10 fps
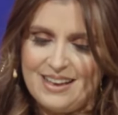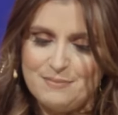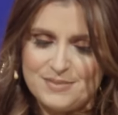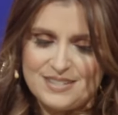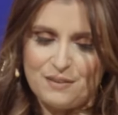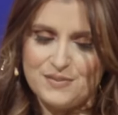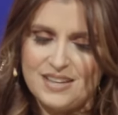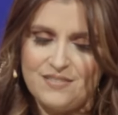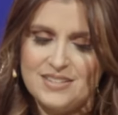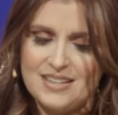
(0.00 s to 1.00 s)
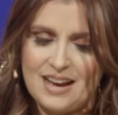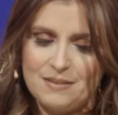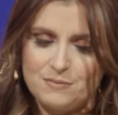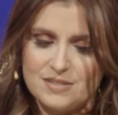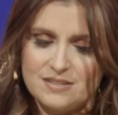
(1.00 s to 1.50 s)
himself 7
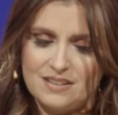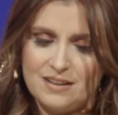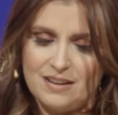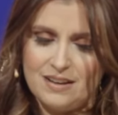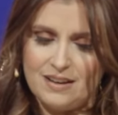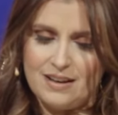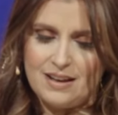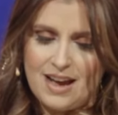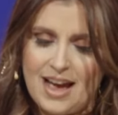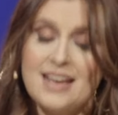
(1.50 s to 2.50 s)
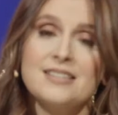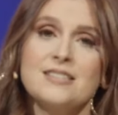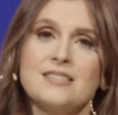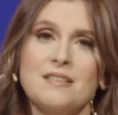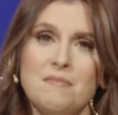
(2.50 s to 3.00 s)
times
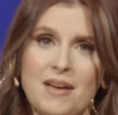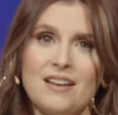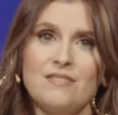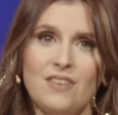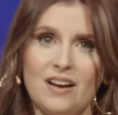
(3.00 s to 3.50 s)
as the man of